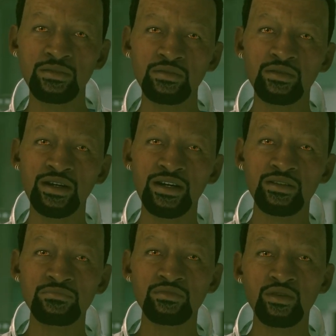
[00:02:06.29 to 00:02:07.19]
order to
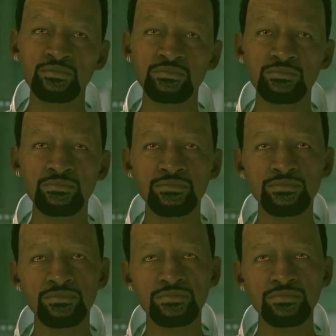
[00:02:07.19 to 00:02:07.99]
persuade her to